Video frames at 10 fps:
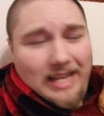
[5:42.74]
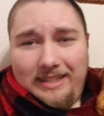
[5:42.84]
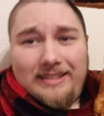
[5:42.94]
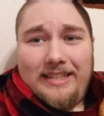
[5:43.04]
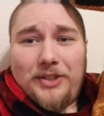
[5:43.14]

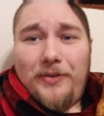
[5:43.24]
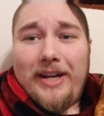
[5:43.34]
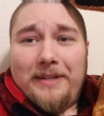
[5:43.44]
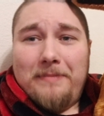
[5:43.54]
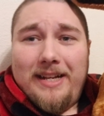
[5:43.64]
6
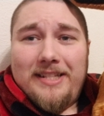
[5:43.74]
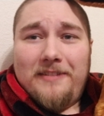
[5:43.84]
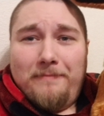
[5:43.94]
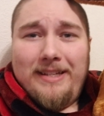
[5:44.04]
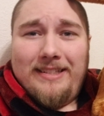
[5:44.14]
fucking minutes
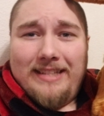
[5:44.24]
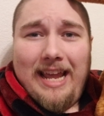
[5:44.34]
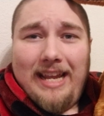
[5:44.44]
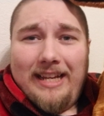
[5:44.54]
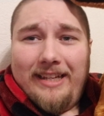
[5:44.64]
of me
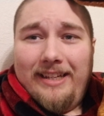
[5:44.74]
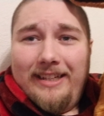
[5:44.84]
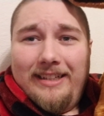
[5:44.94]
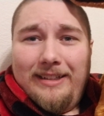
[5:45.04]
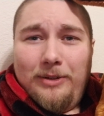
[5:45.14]
saying
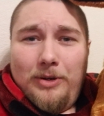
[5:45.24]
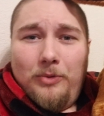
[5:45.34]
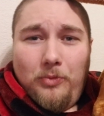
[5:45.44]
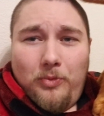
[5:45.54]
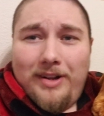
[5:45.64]

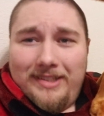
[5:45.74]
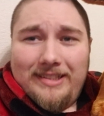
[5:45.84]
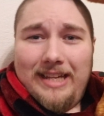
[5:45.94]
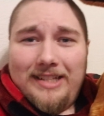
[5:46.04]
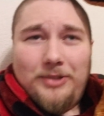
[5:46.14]
one
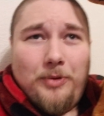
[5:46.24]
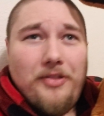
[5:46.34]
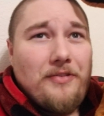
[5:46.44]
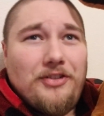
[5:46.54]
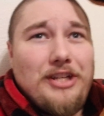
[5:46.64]
sentence
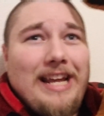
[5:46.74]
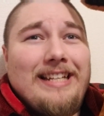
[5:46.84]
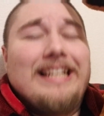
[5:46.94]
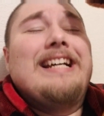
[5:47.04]
worth of shit.